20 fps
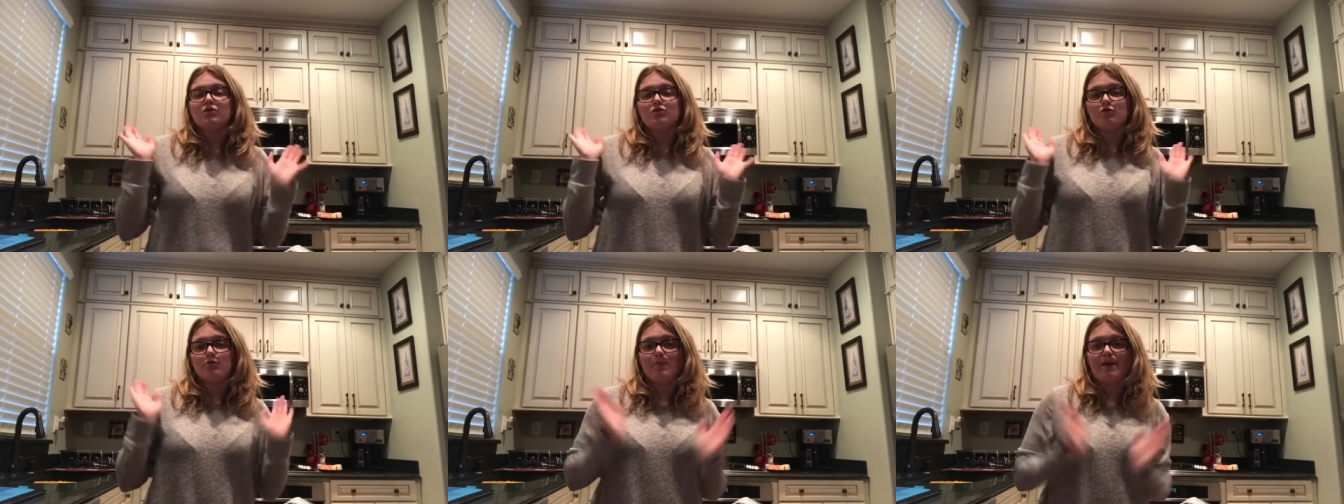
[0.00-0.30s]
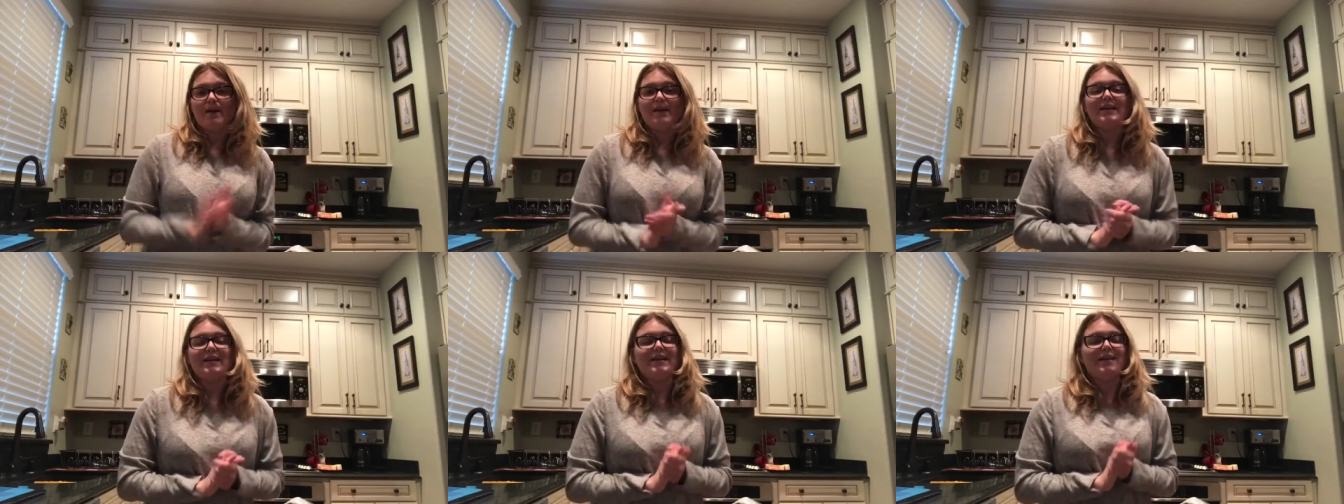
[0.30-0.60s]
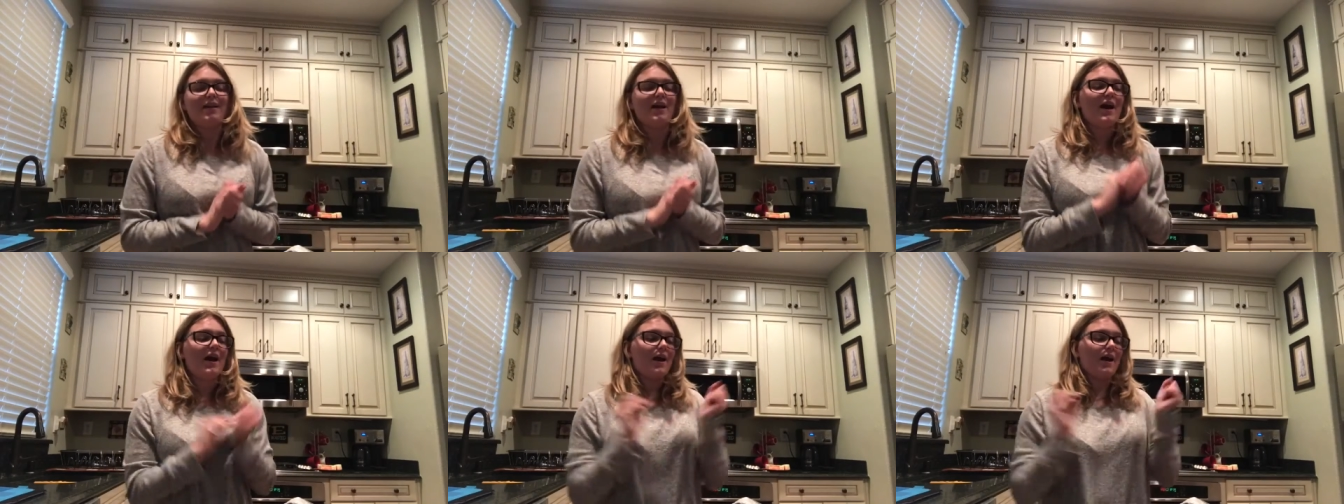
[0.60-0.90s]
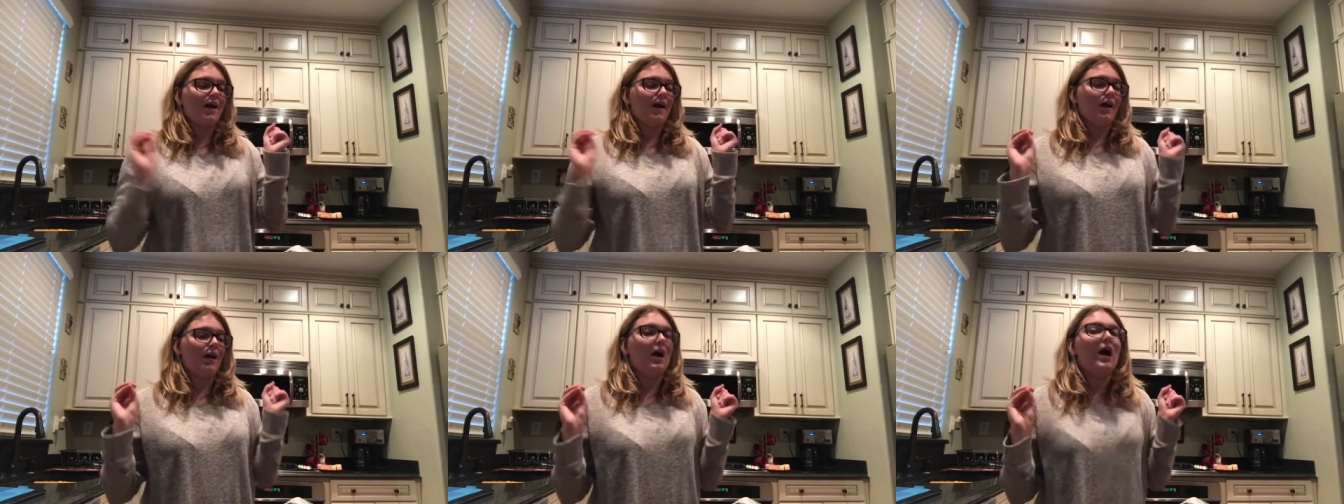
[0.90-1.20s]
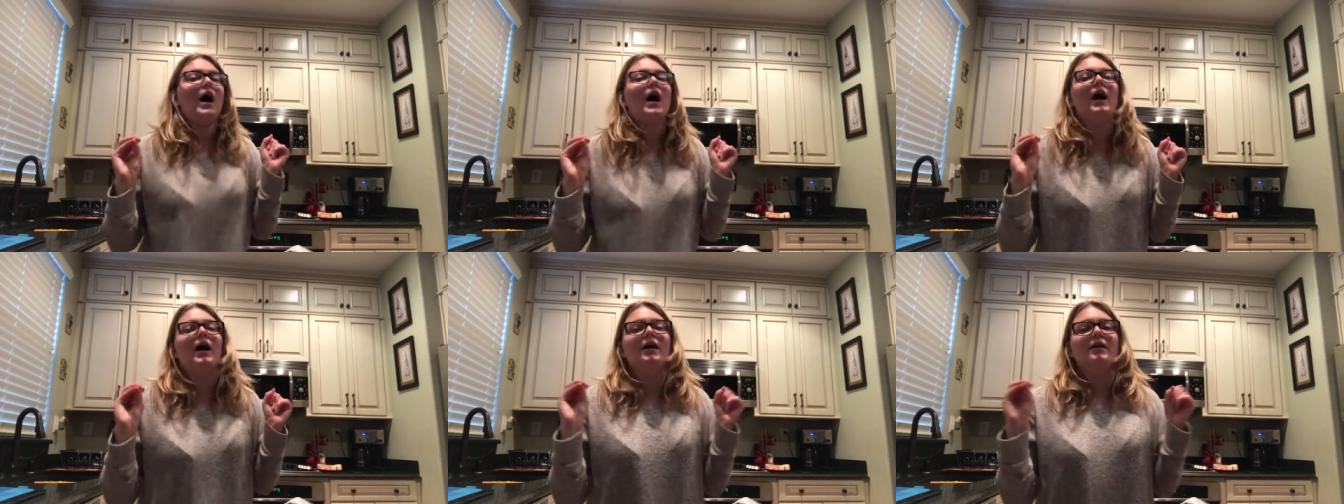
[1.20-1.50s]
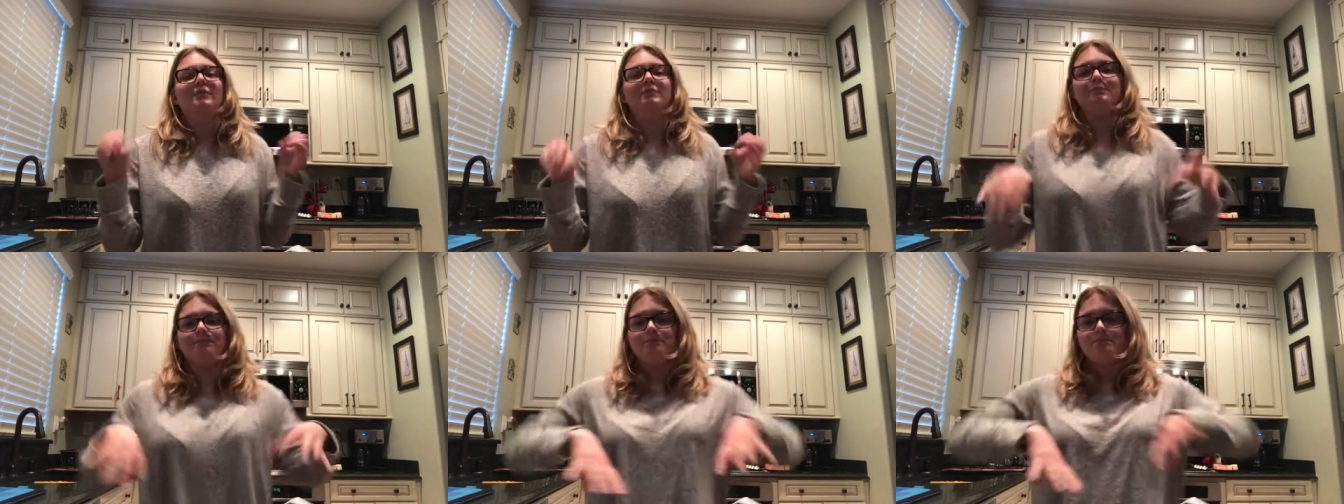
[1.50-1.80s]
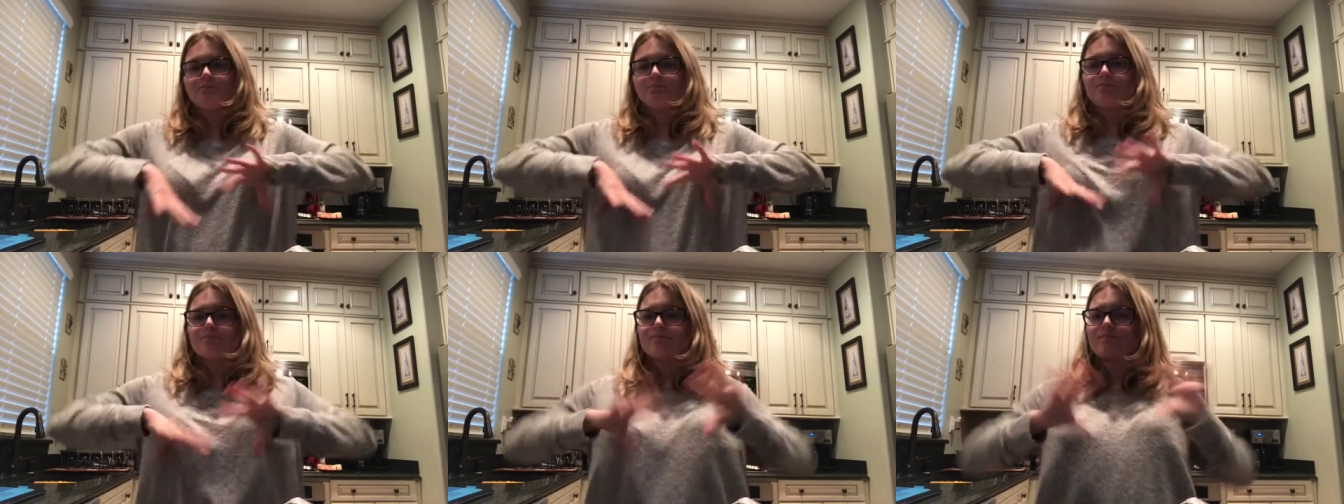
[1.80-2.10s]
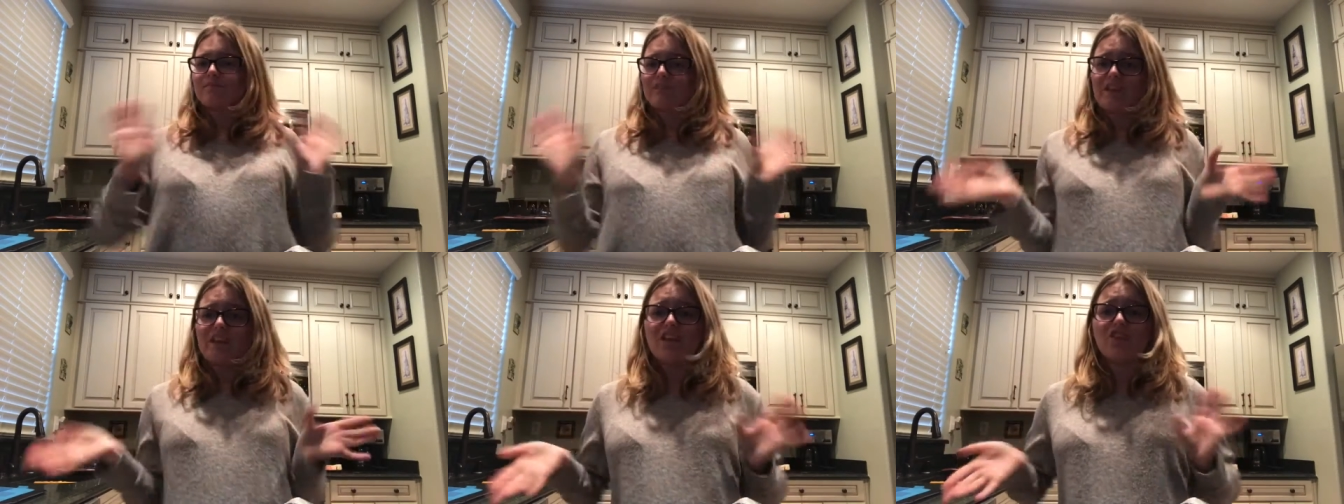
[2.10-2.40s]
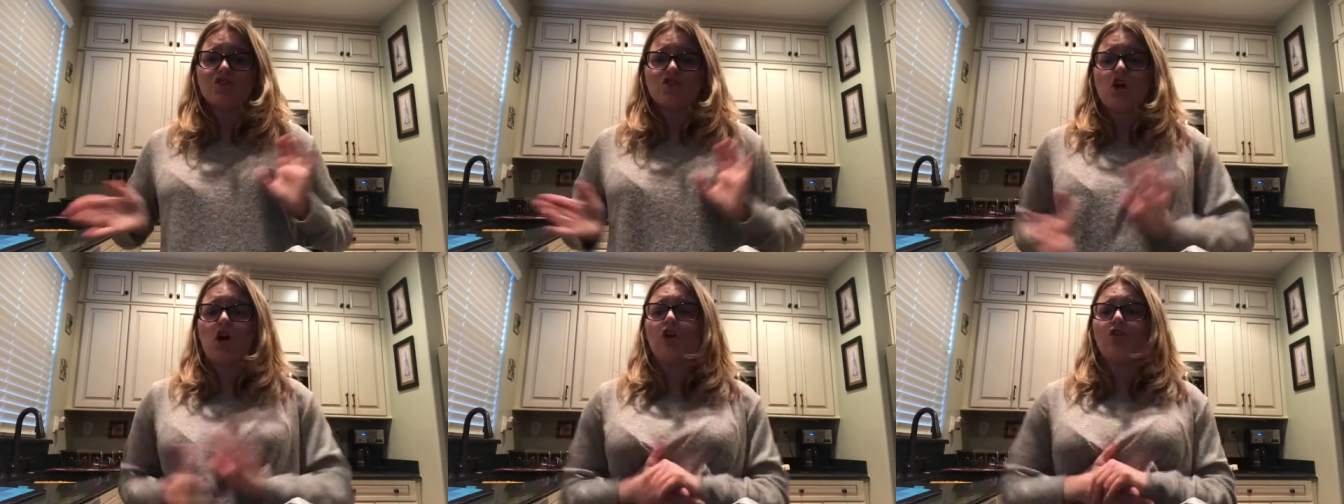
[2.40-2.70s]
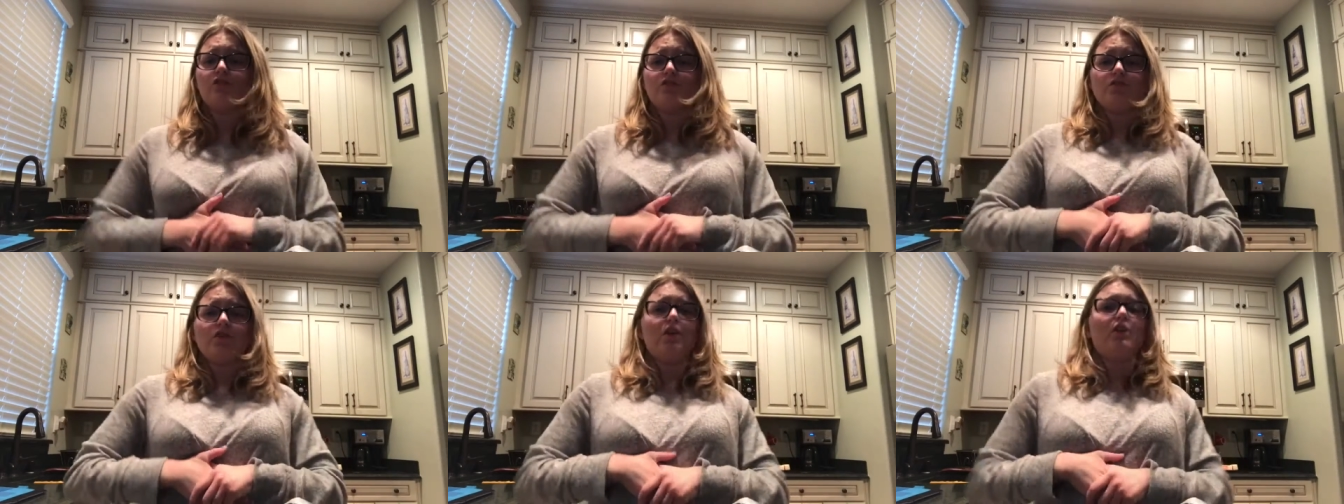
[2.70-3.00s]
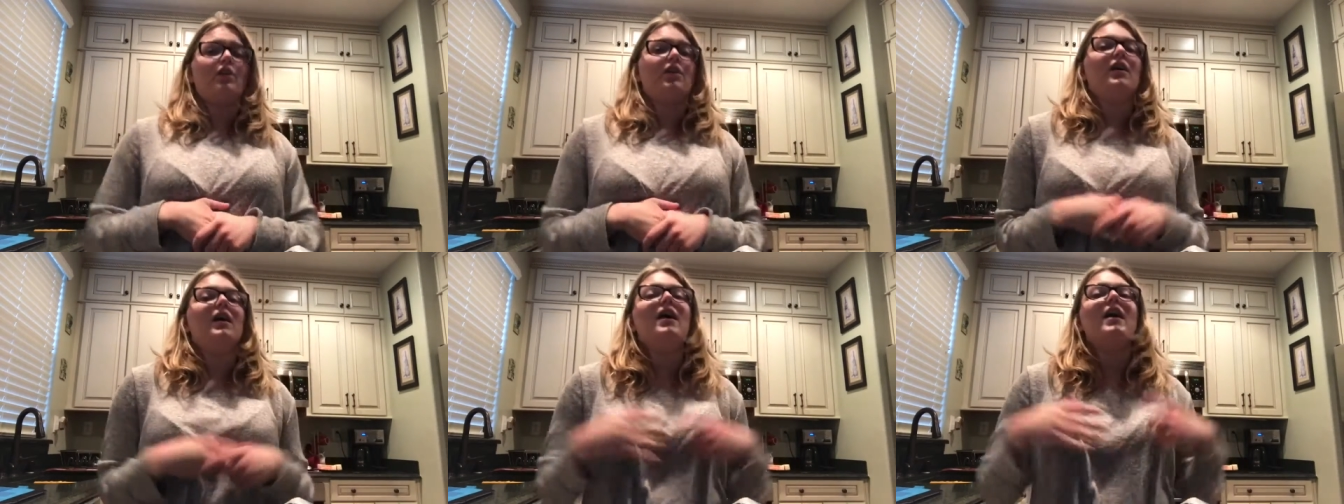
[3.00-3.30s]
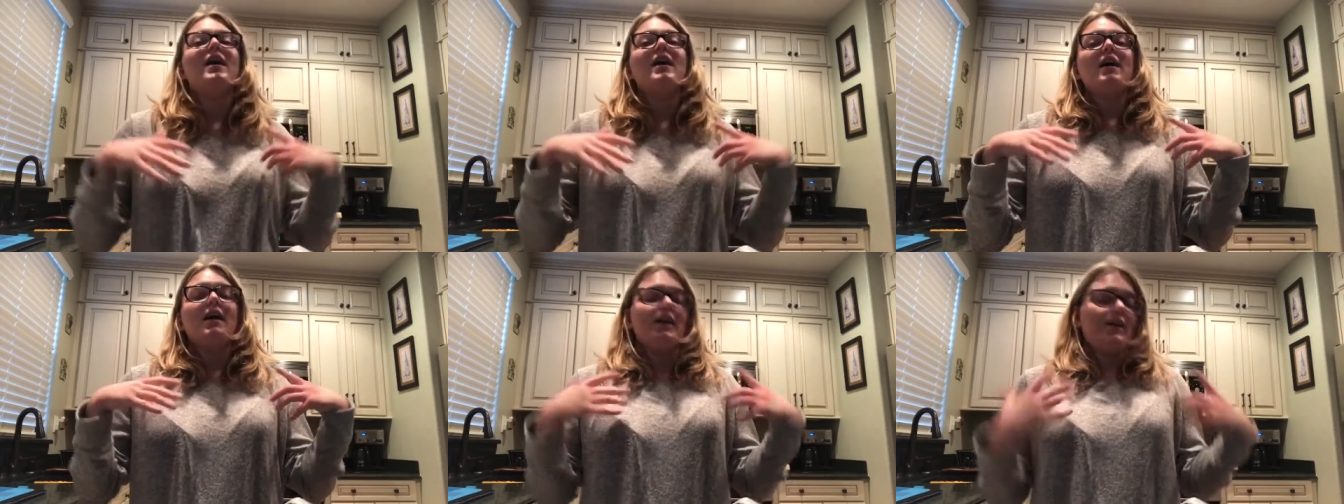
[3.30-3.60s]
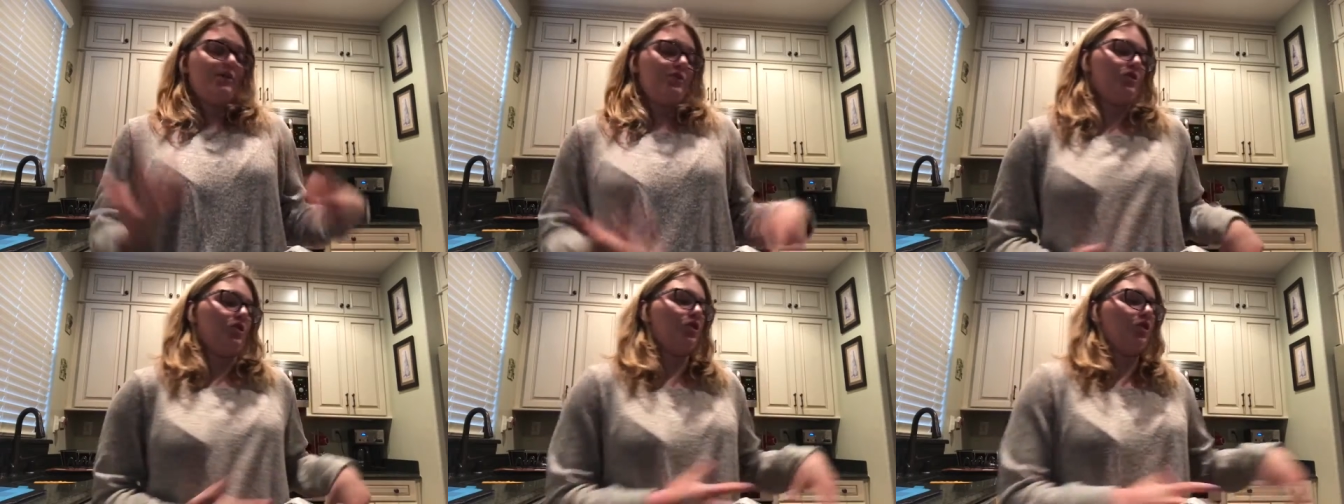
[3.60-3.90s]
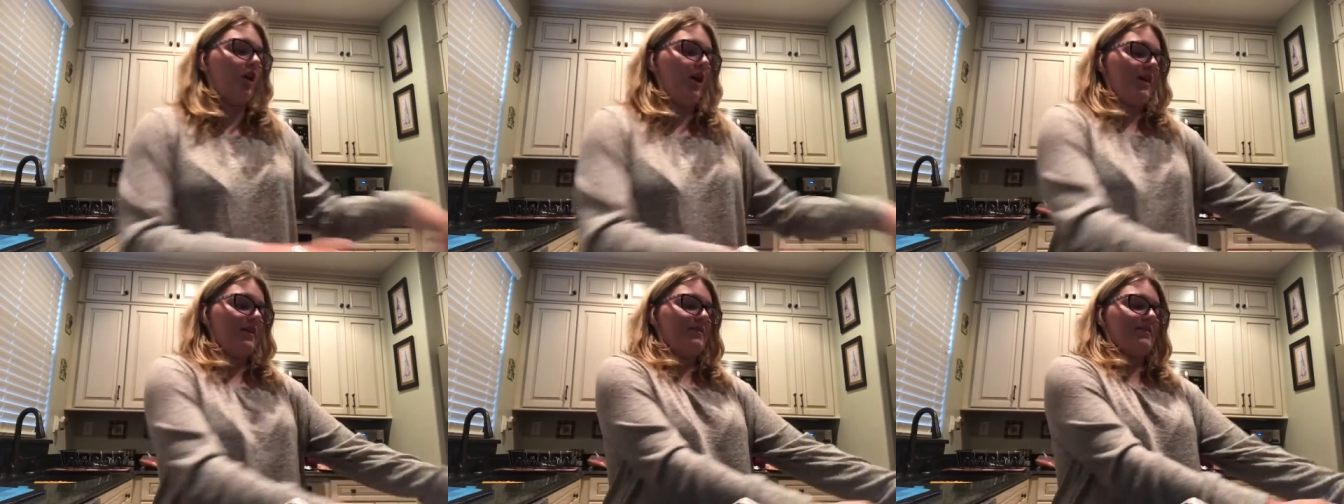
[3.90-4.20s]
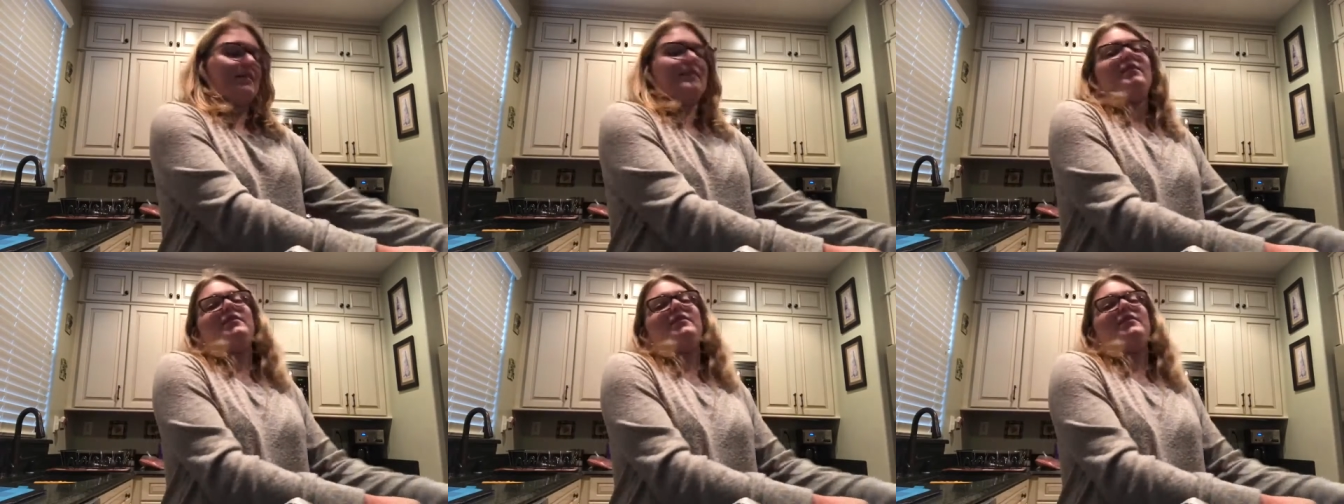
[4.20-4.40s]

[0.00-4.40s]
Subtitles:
to making the chocolate lasagna is your crust,